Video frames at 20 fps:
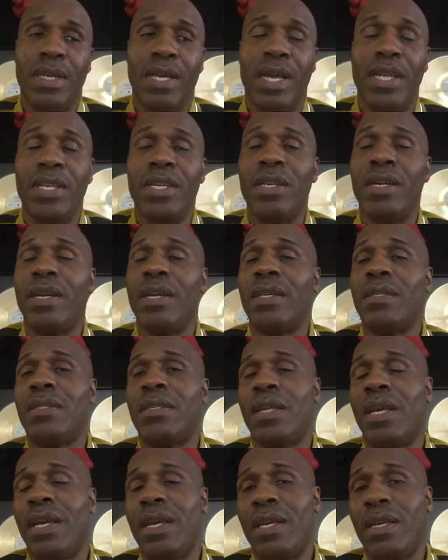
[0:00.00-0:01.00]
and you're going to
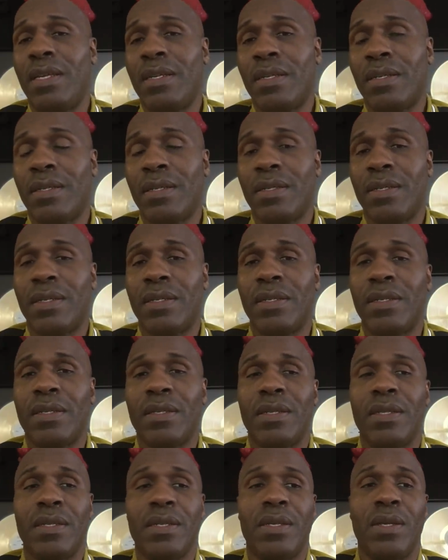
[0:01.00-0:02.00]
say,
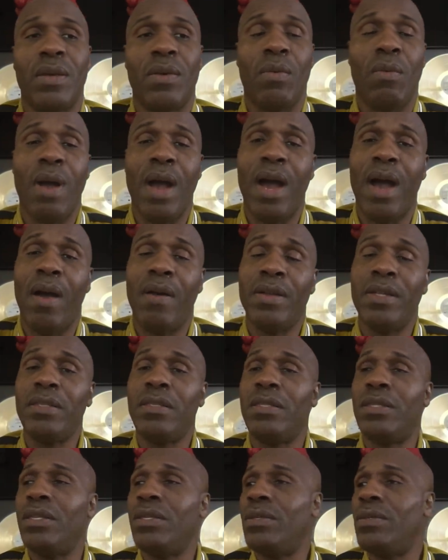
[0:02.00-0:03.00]
wow,
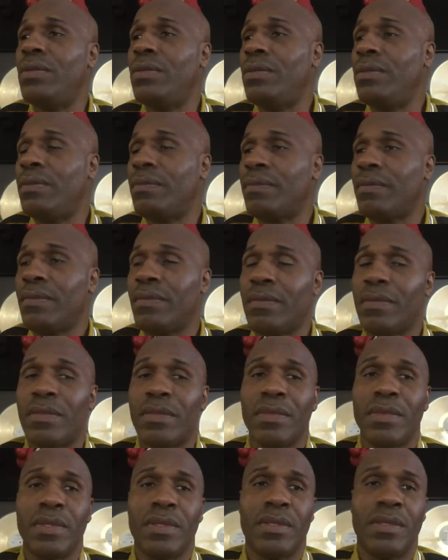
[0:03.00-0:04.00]
this dude
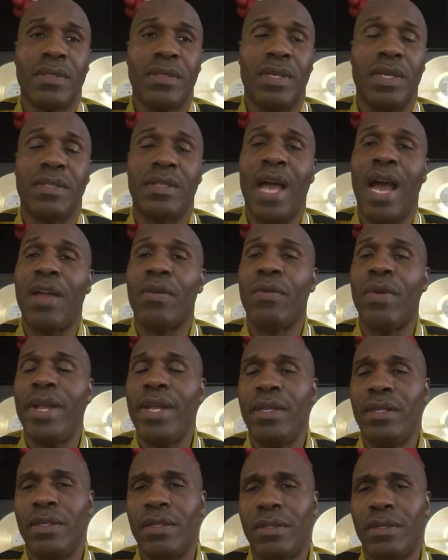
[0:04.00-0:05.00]
is
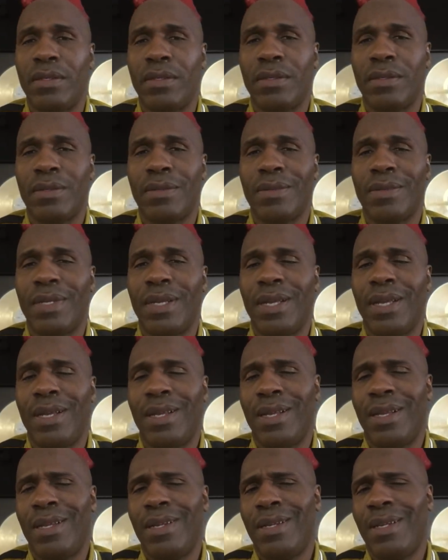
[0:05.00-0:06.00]
outrageous.
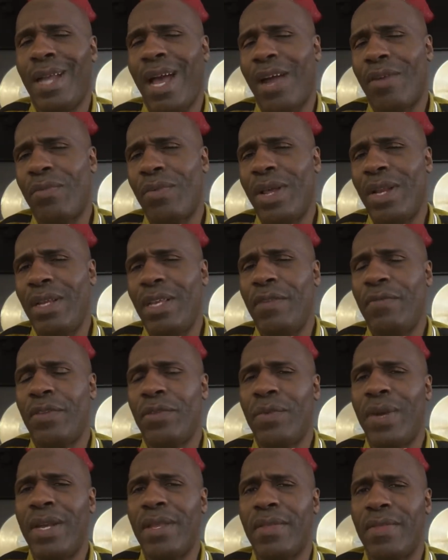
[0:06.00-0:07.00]
Not really. If
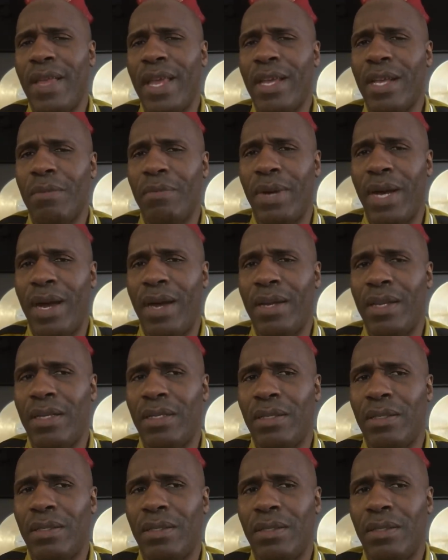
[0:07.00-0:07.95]
you really think about it,